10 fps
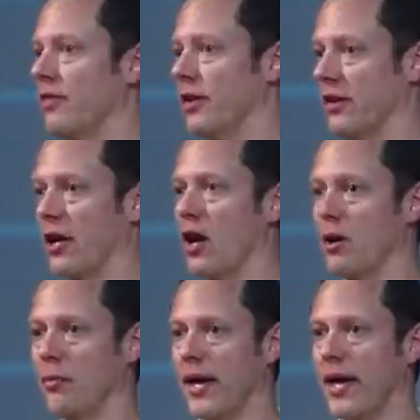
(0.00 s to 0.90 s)
than to
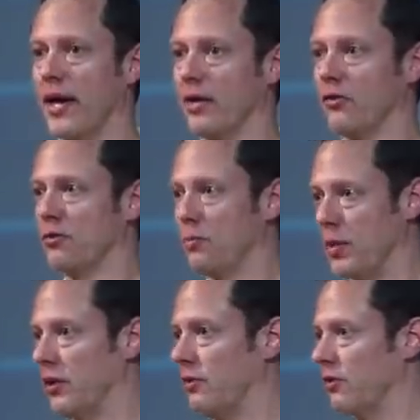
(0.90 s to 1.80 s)
come and
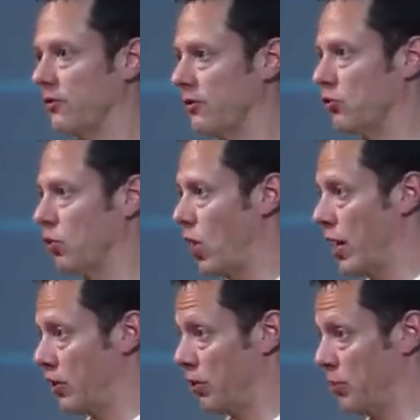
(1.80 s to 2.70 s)
speak to the Central
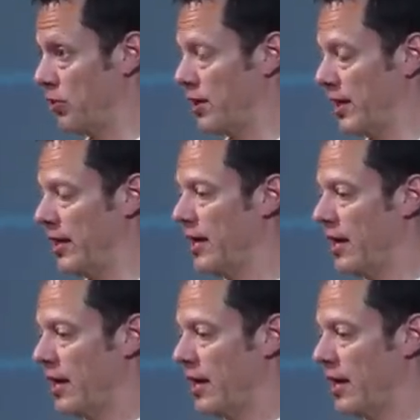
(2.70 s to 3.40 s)
Ohio community